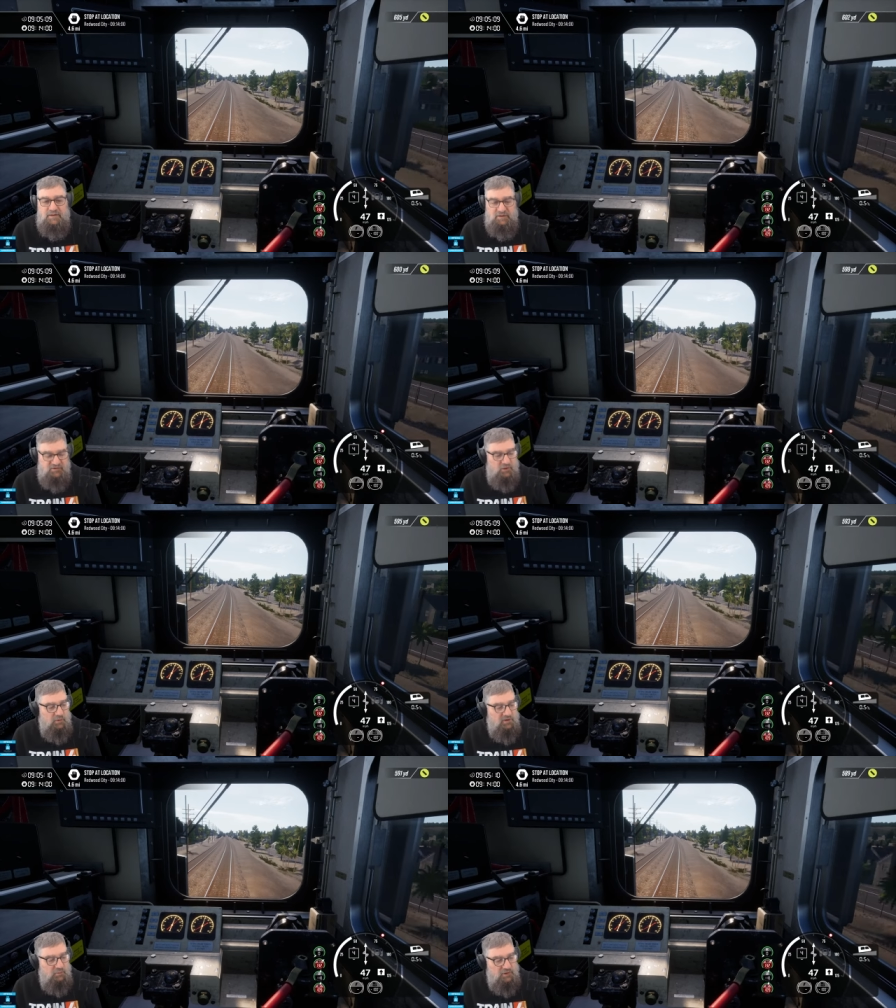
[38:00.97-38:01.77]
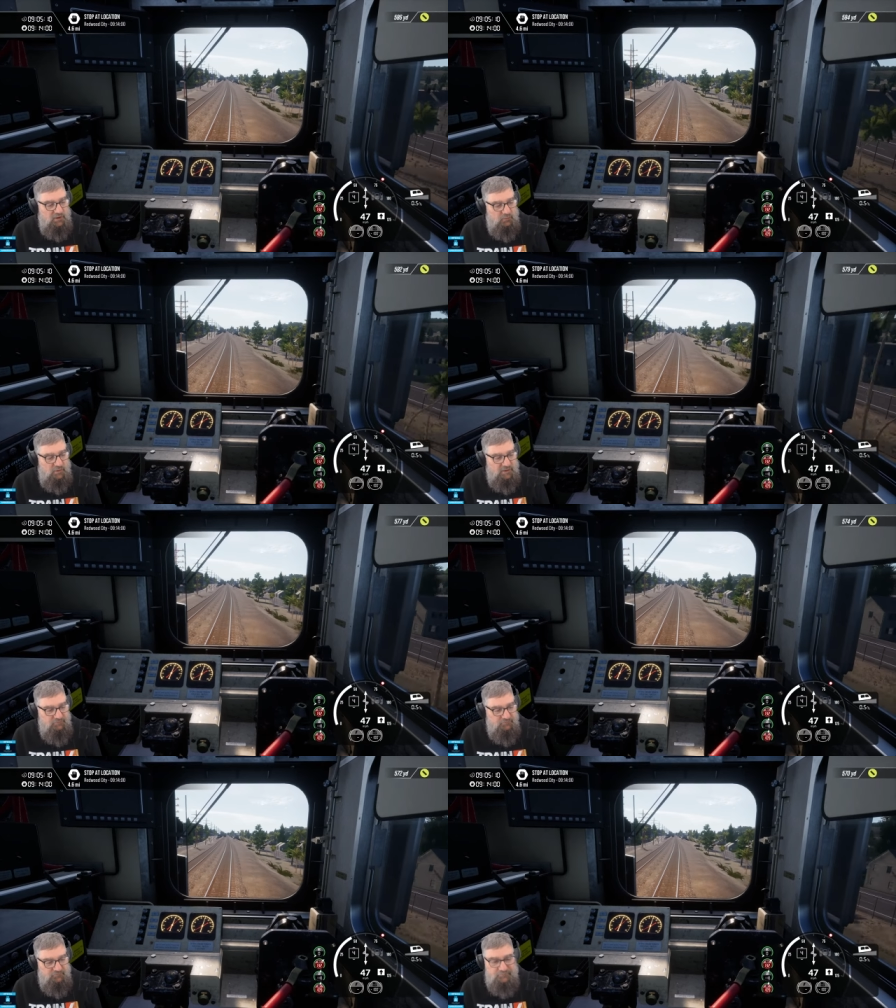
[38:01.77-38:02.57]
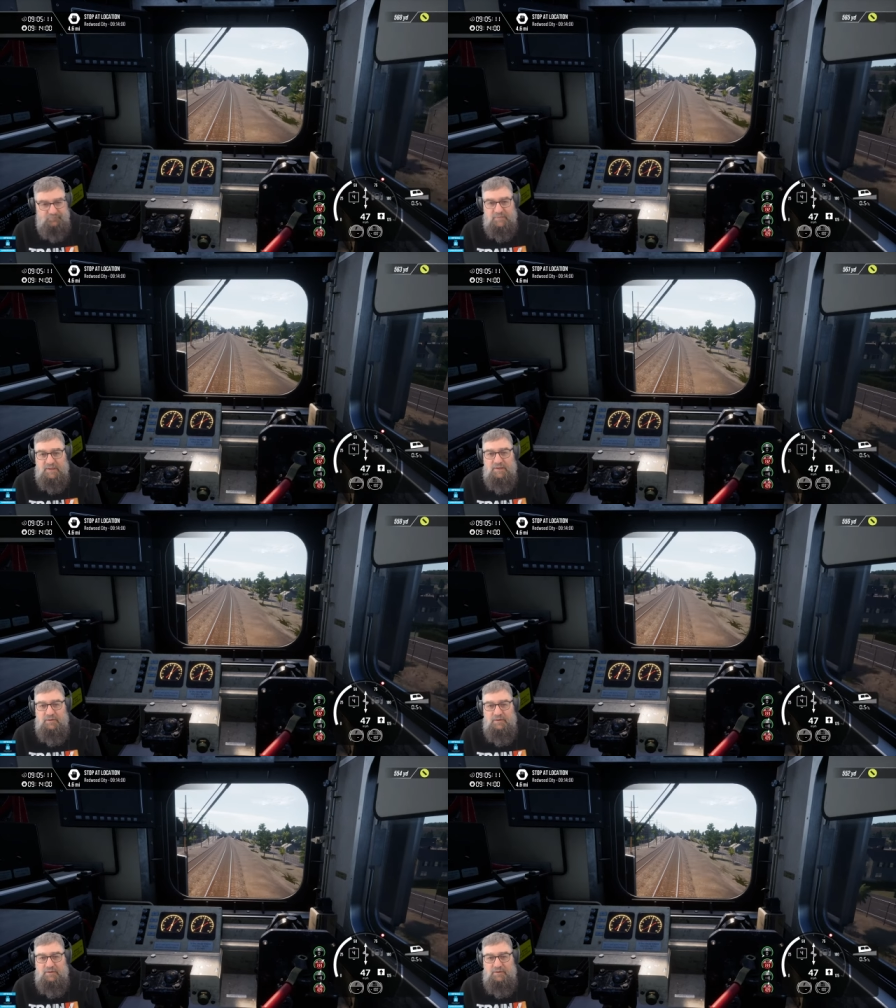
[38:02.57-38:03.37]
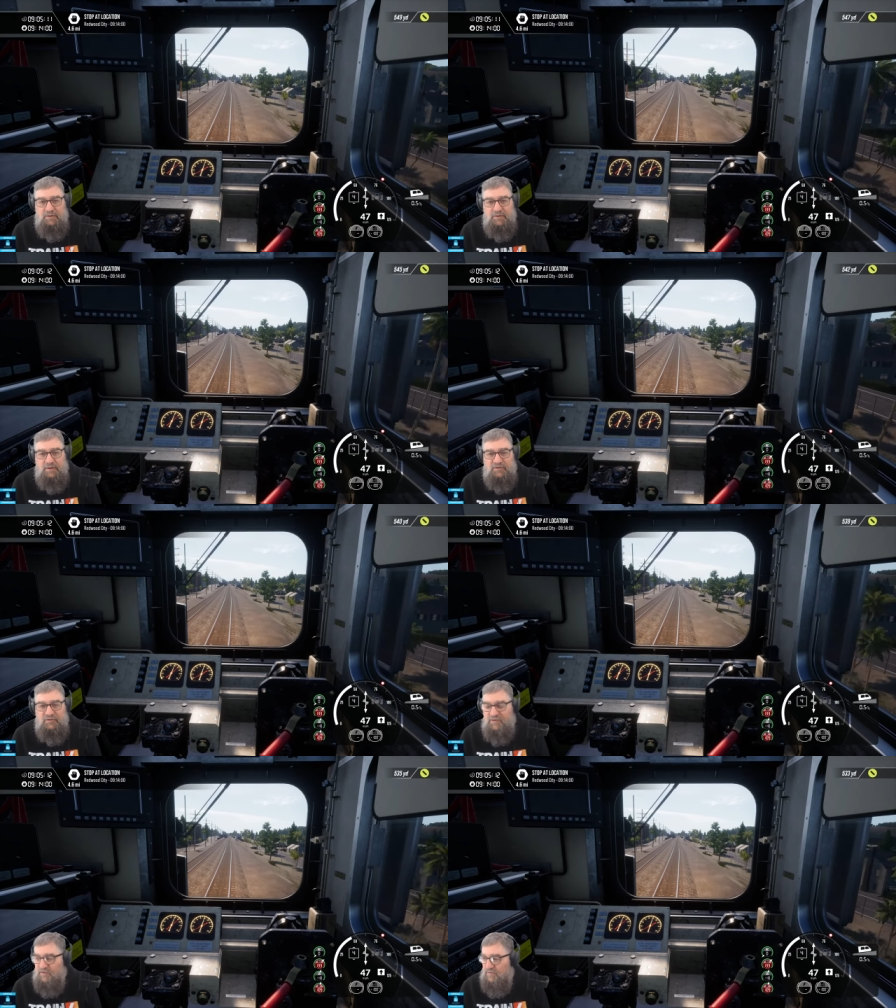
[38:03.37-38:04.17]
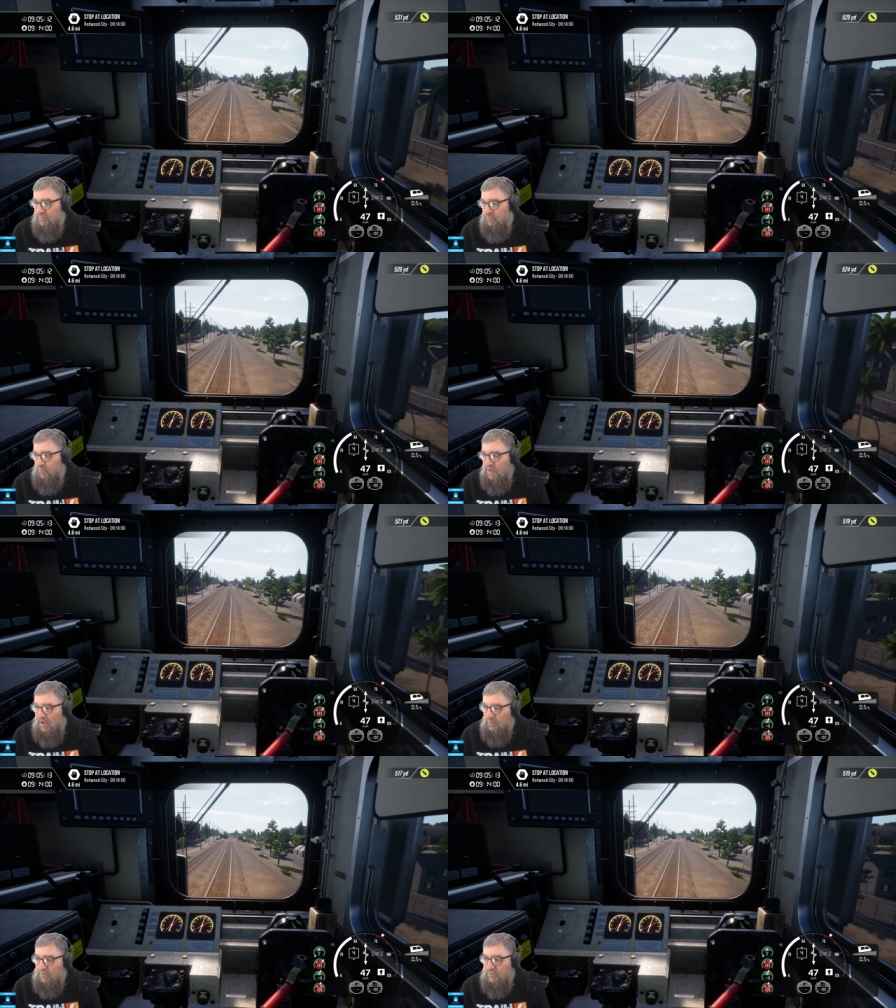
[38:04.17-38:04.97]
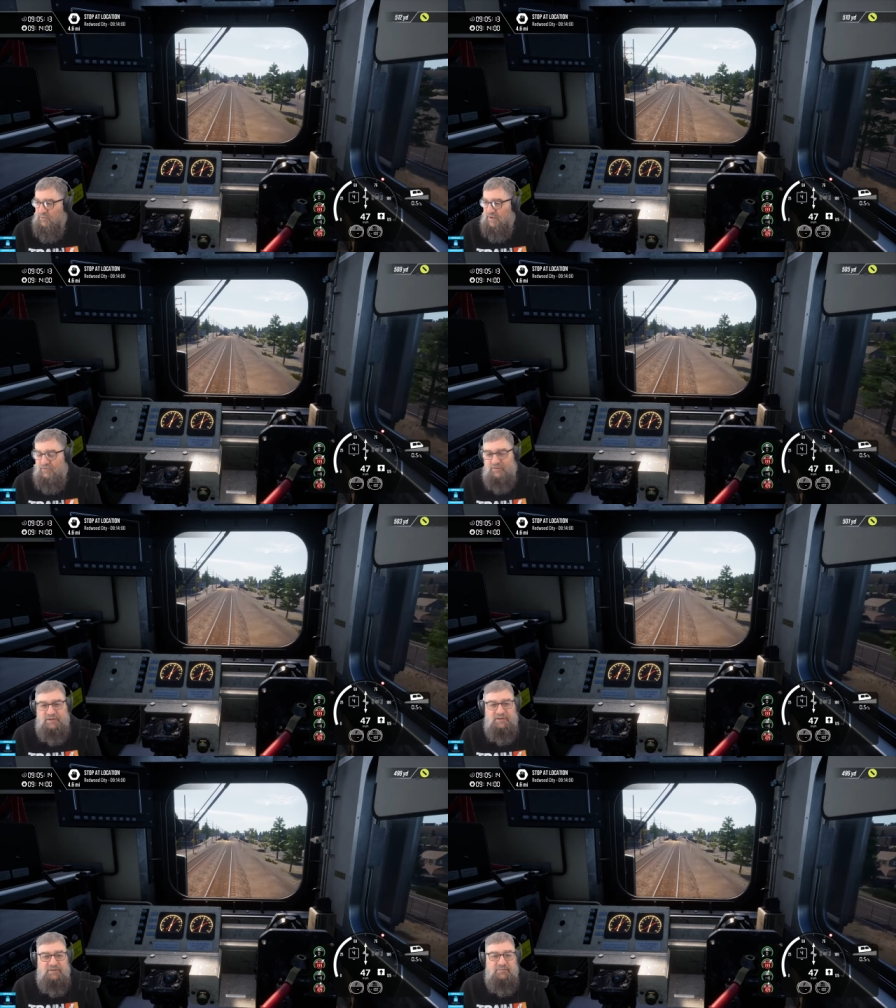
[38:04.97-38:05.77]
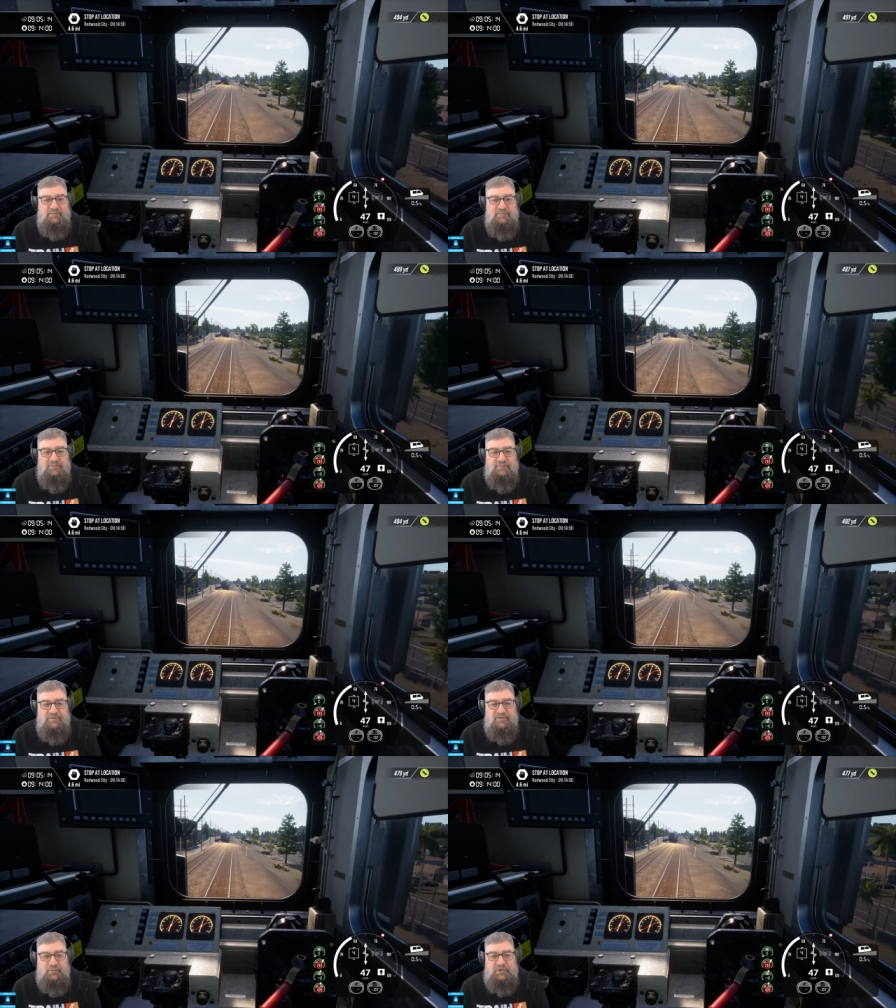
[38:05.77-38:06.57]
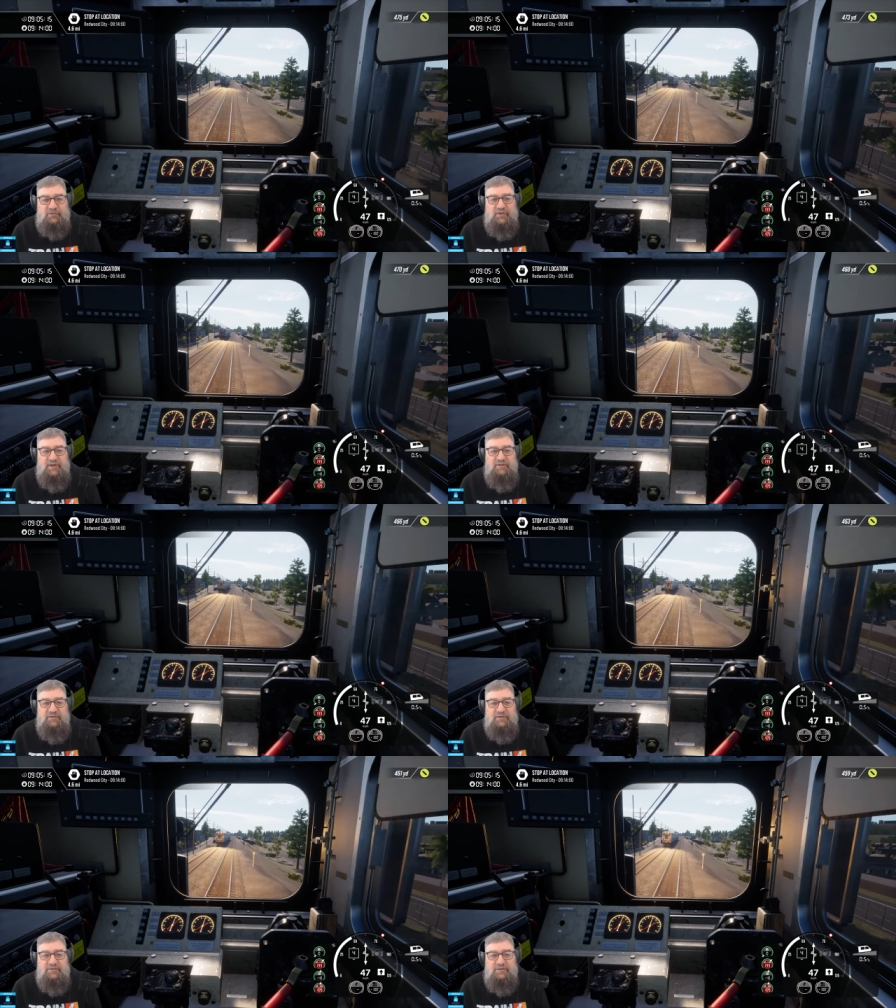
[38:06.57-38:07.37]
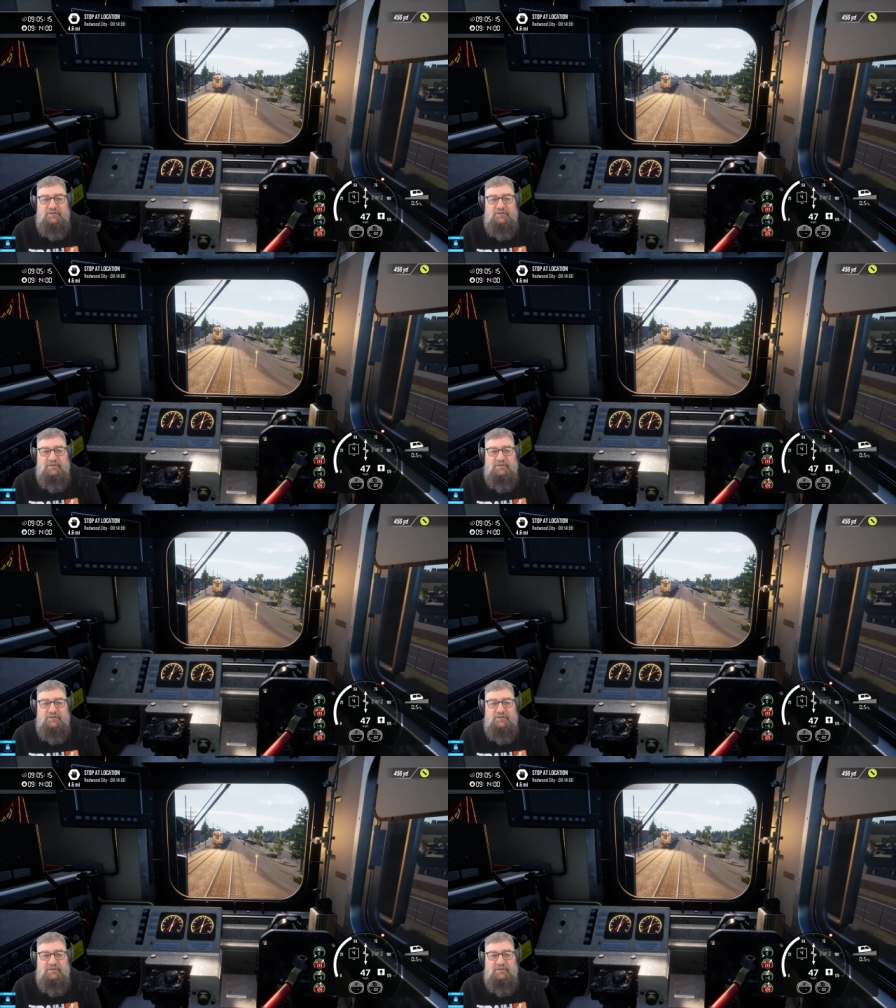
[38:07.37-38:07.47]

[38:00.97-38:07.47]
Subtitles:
Here's another one coming the other way. Yeah, so being able to actually switch things,